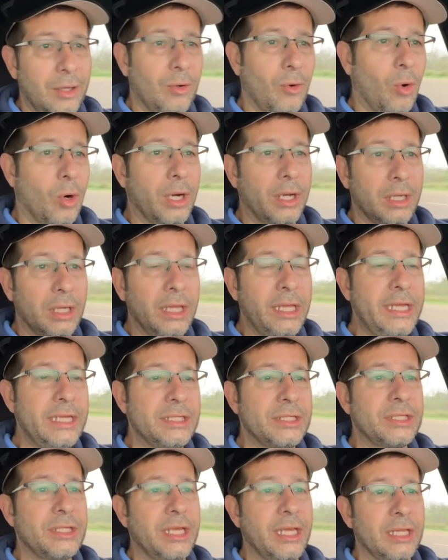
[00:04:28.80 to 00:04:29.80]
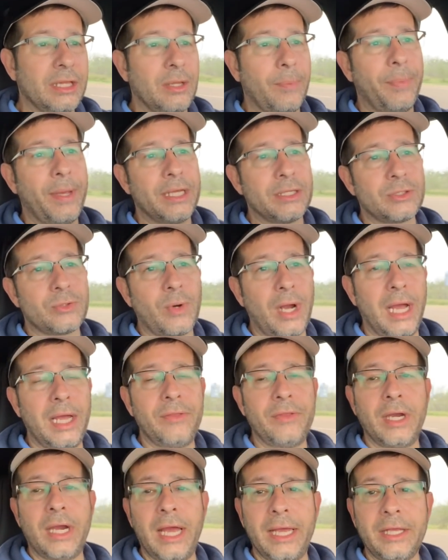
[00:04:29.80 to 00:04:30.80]
or at least to get the best
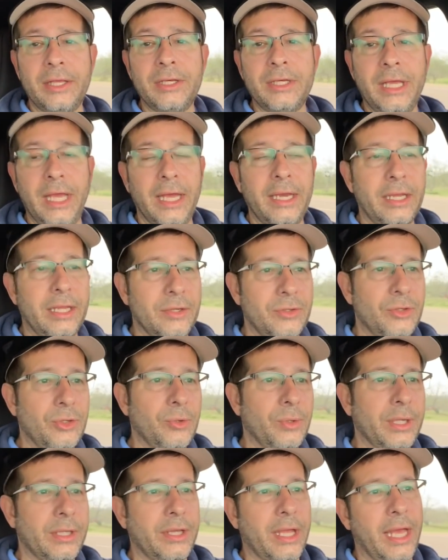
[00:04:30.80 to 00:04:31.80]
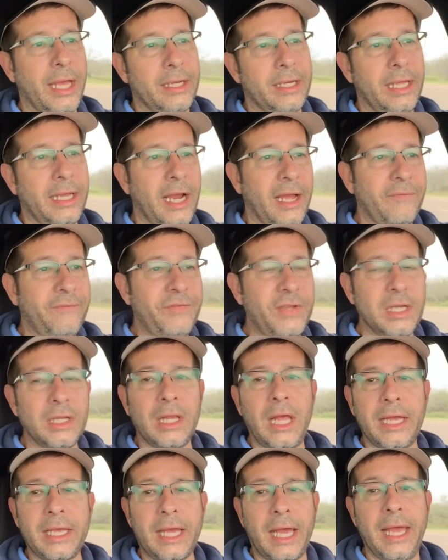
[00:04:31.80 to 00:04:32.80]
ride that I could get in doing that. And I feel
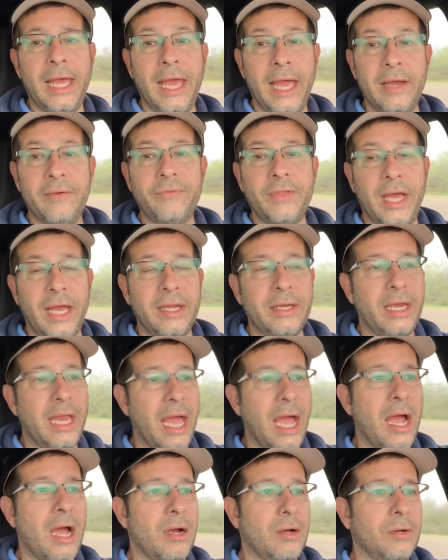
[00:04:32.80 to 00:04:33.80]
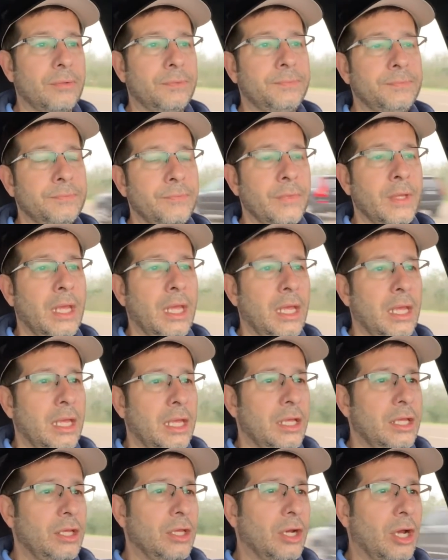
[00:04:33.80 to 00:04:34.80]
like I have that now.
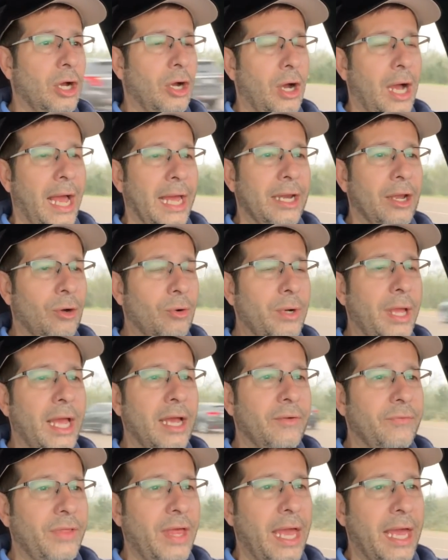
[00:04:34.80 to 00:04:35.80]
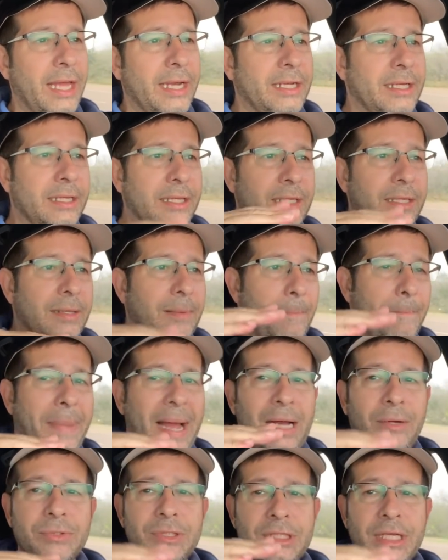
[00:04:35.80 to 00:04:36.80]
You know, I don't have that
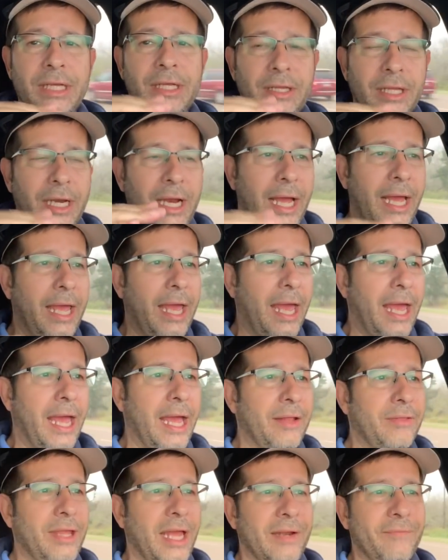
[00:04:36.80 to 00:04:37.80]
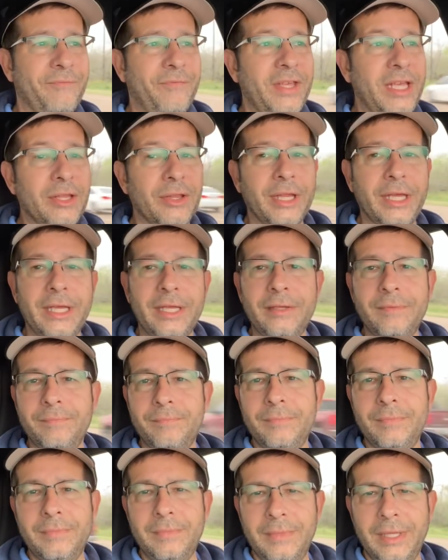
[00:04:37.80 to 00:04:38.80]
bouncing that I had, that feeling
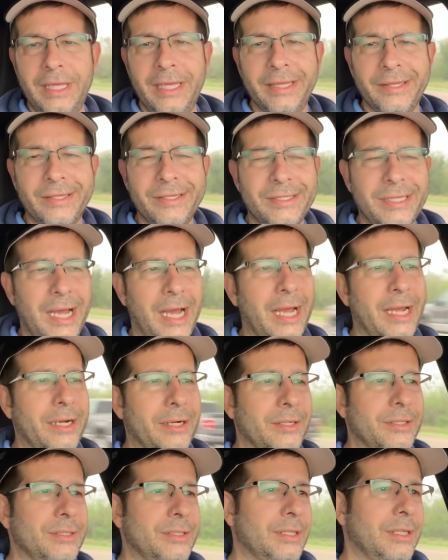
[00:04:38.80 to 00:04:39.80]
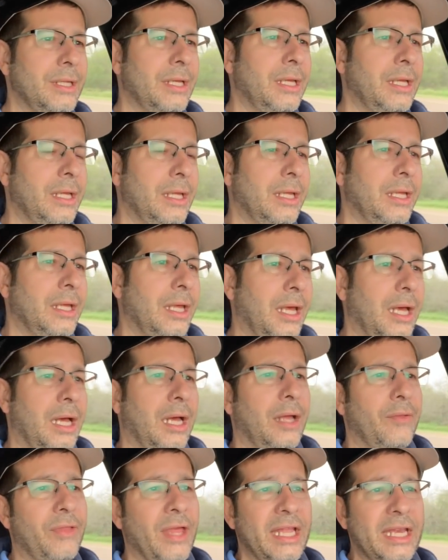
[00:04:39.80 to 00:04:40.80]
in the tires.
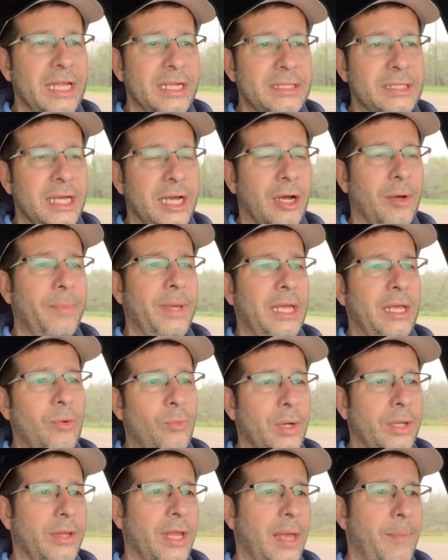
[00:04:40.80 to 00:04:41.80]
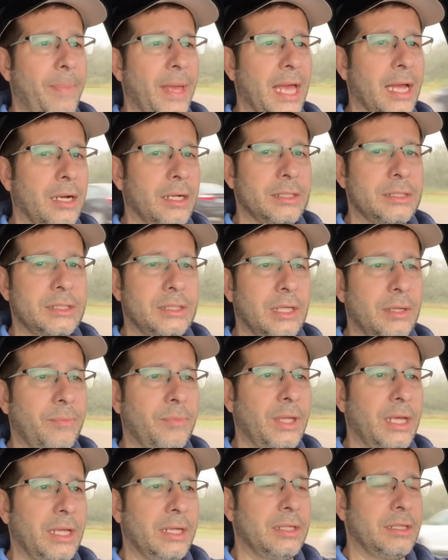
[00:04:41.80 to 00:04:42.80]
They did tell me when they balanced
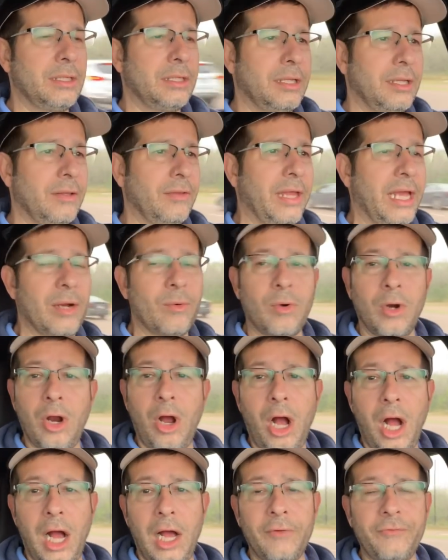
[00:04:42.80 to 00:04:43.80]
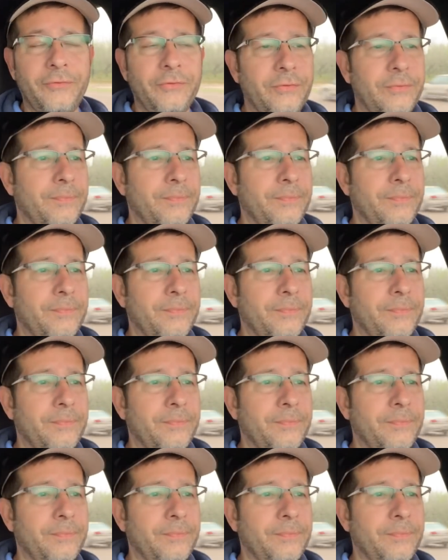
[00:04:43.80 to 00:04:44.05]
them that they were off